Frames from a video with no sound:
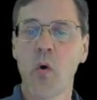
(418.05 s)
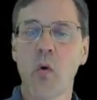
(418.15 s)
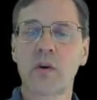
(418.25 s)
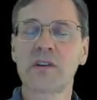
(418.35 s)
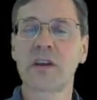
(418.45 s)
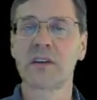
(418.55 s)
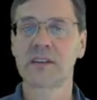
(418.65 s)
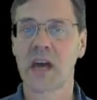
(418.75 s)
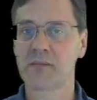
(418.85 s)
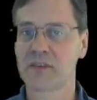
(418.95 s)
ordinary
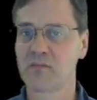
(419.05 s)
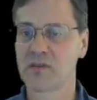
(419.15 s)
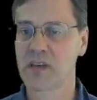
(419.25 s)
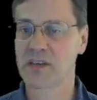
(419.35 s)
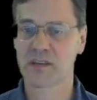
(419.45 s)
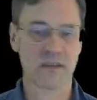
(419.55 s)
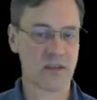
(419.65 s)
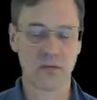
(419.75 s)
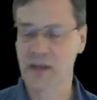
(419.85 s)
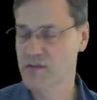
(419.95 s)
types of mutations,
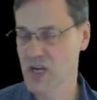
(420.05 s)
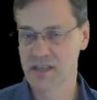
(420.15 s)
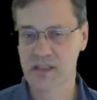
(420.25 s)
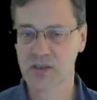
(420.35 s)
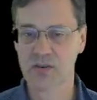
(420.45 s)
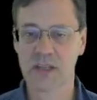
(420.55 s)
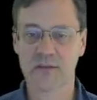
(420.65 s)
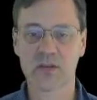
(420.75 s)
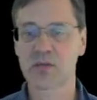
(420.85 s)
so like transition-transversion